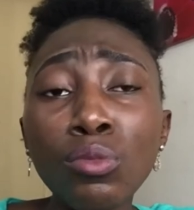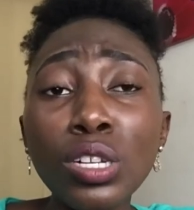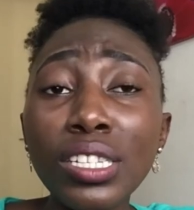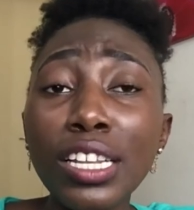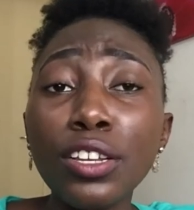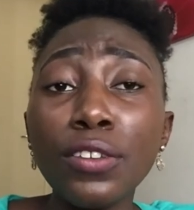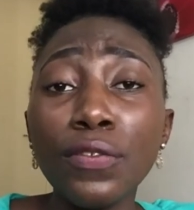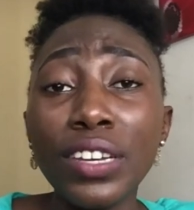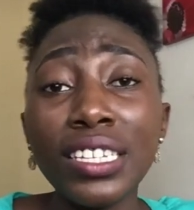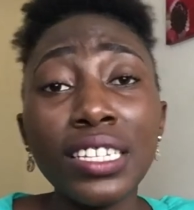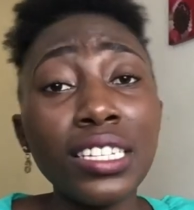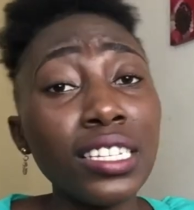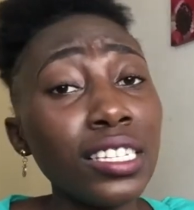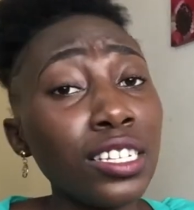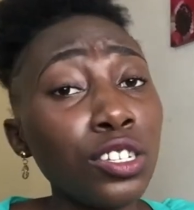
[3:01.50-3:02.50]
mostly
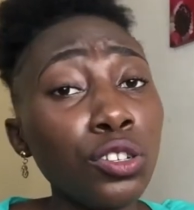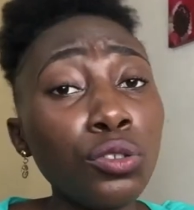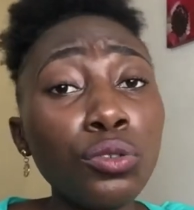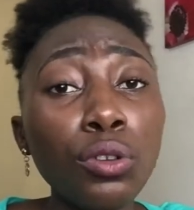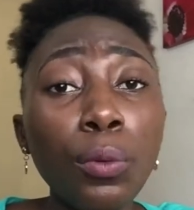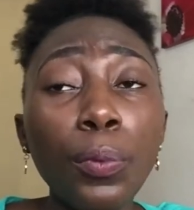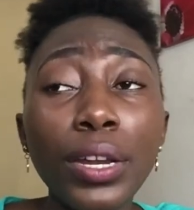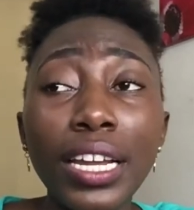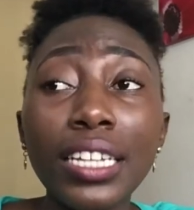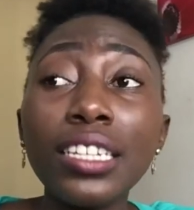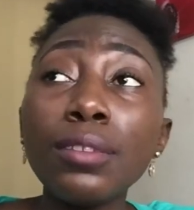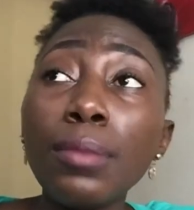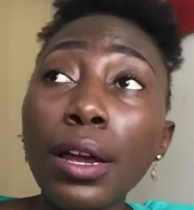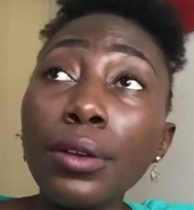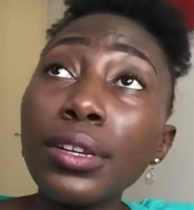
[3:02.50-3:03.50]
universities in europe when i
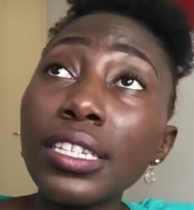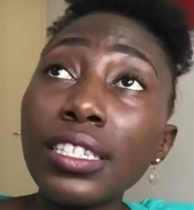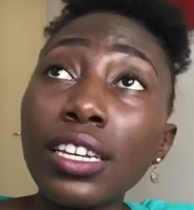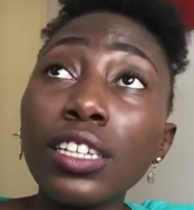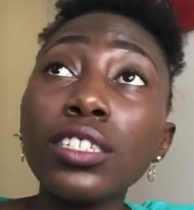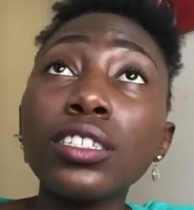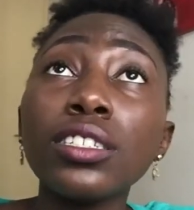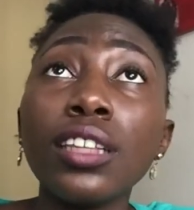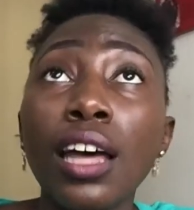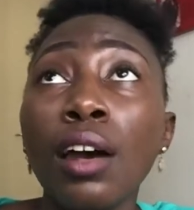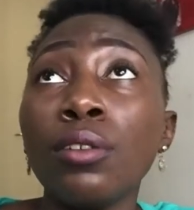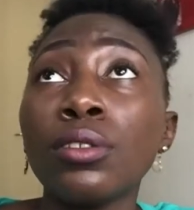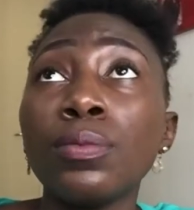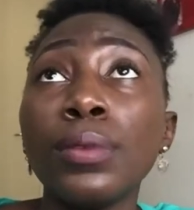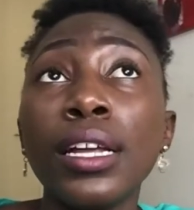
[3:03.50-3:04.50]
did my research i
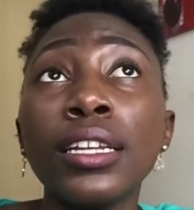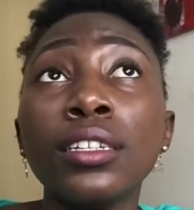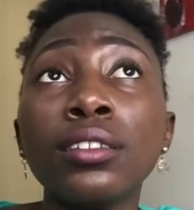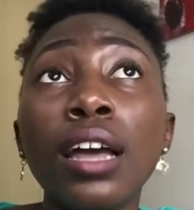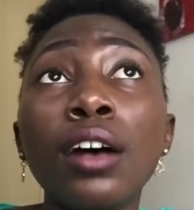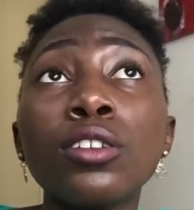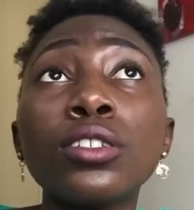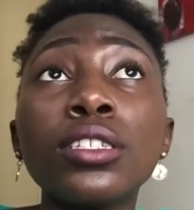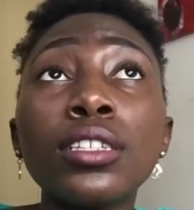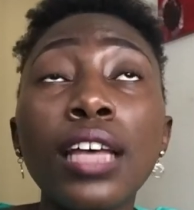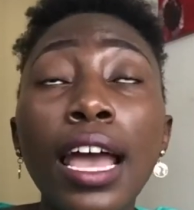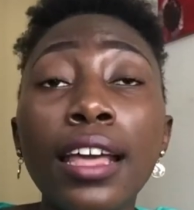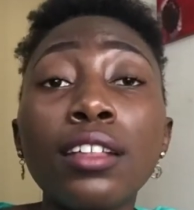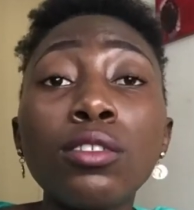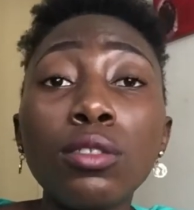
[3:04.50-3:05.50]
was planning i was
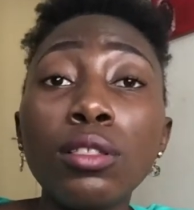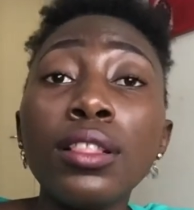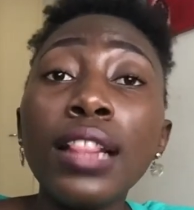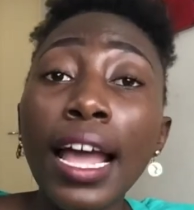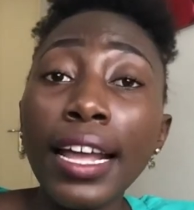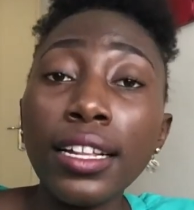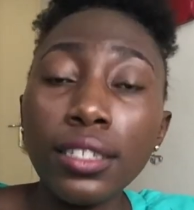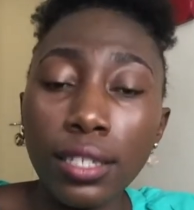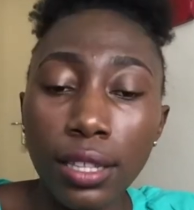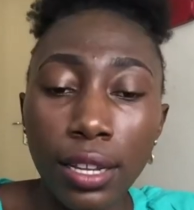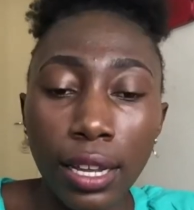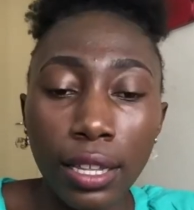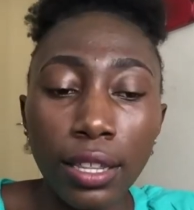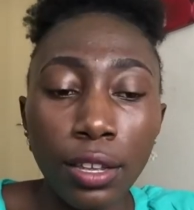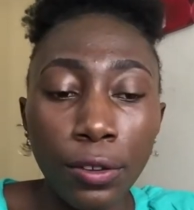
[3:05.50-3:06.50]
i liked the,
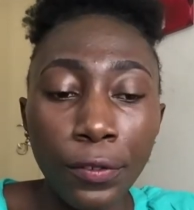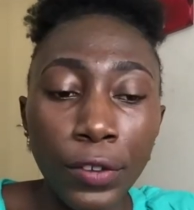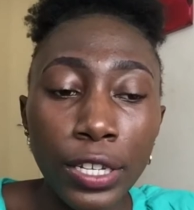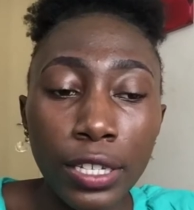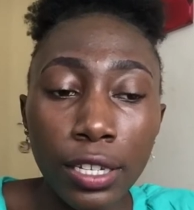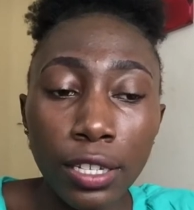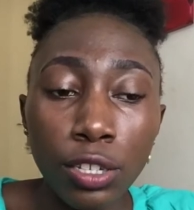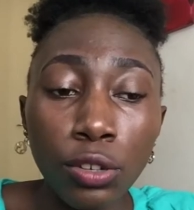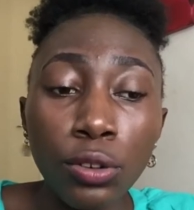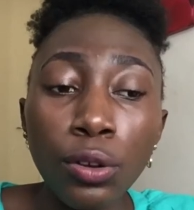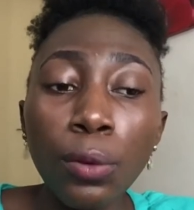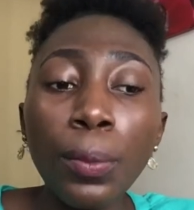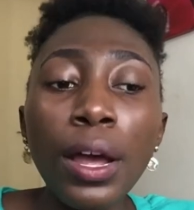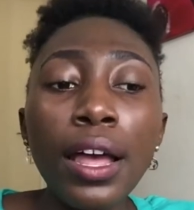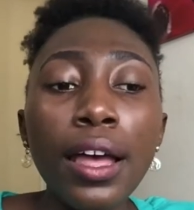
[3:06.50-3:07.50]
the universities in
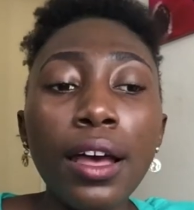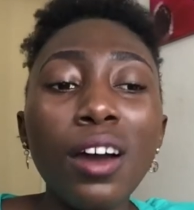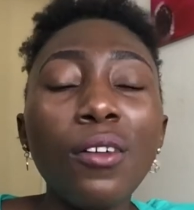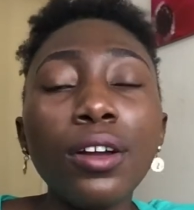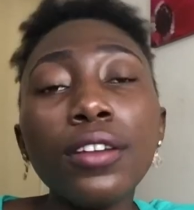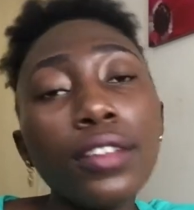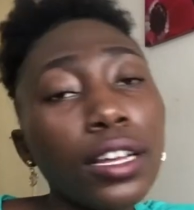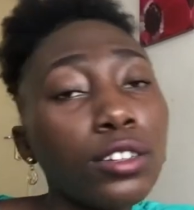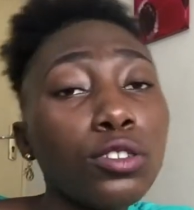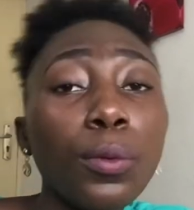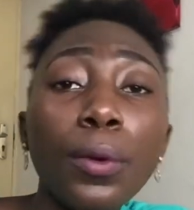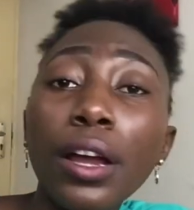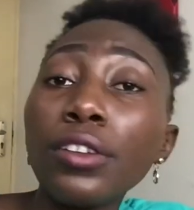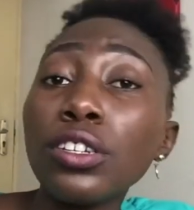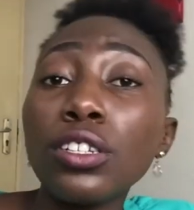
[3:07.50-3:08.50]
europe one of the
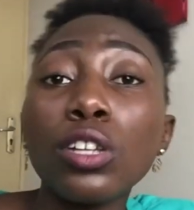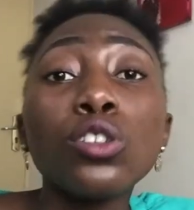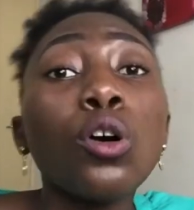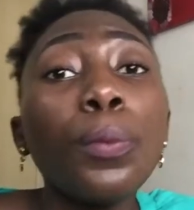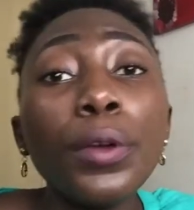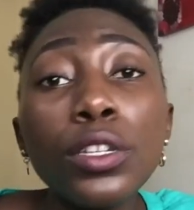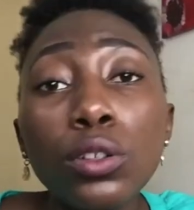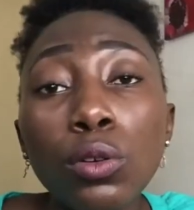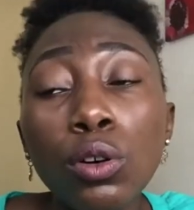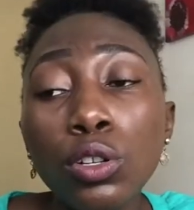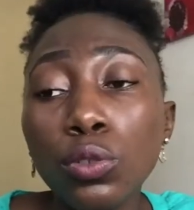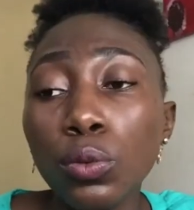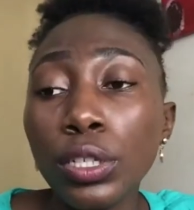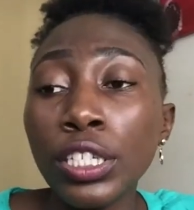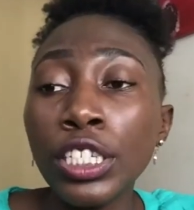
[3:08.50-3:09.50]
top countries i was hoping to go
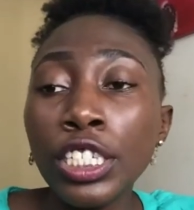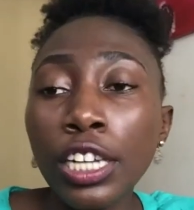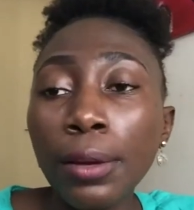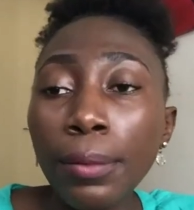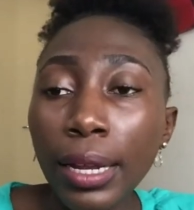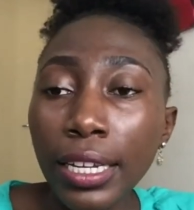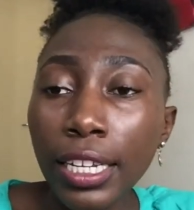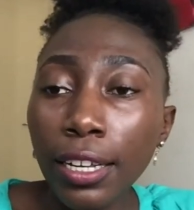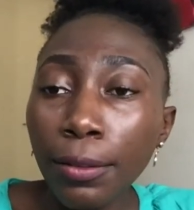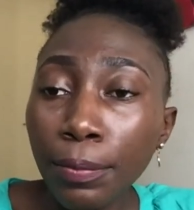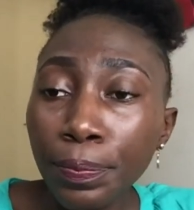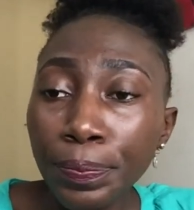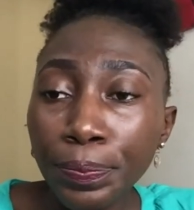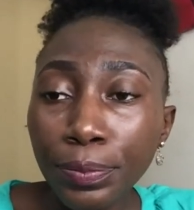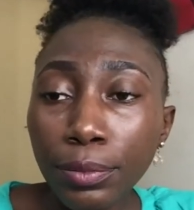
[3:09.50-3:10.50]
to was germany